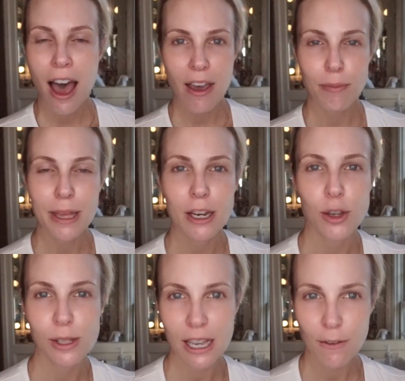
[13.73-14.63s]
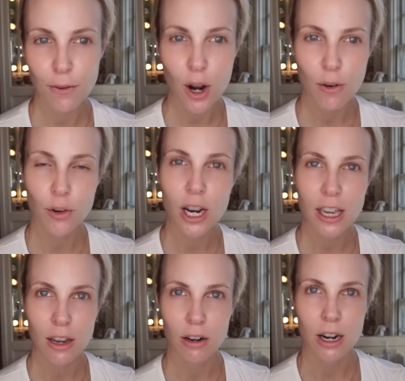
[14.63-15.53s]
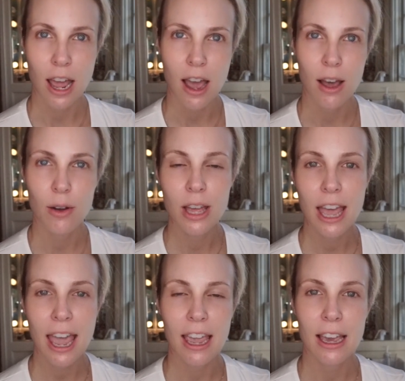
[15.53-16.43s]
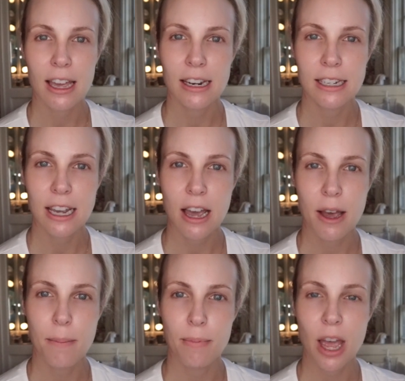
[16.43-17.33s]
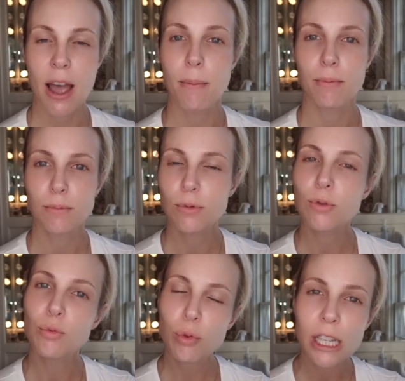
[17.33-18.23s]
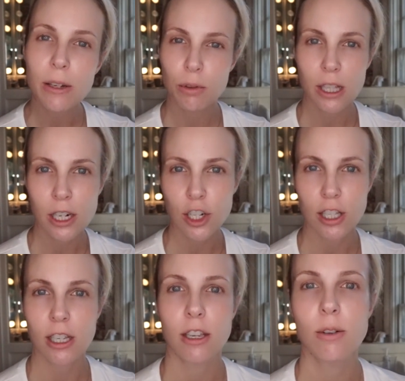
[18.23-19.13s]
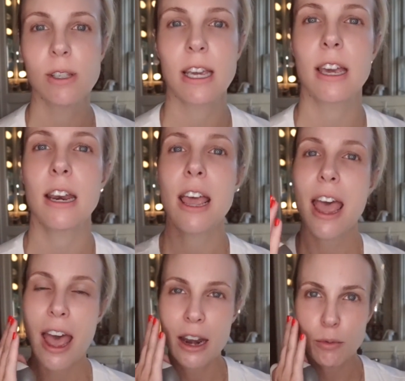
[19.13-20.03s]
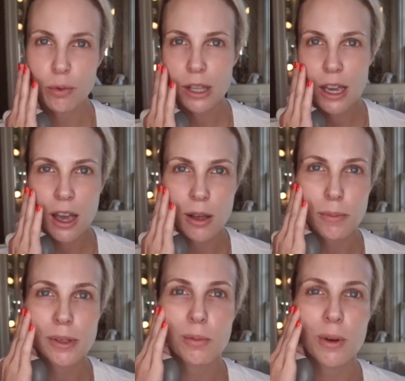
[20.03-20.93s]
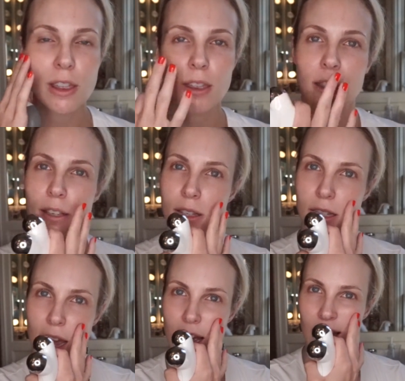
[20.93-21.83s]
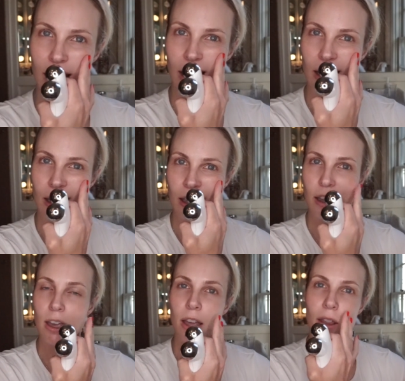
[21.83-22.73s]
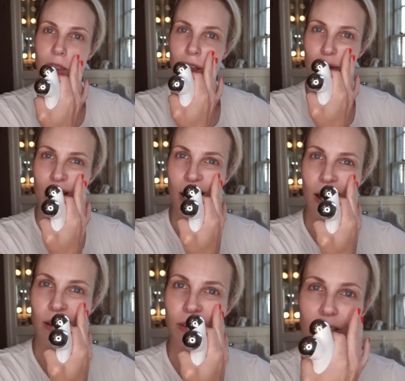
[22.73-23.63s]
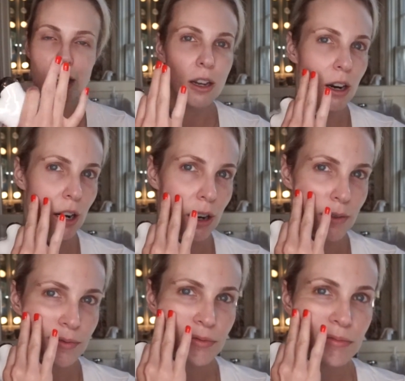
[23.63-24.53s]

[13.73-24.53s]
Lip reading: I've been using it for over a year now, and I'm really religiously using it, and it really helps with the sagging that you have here.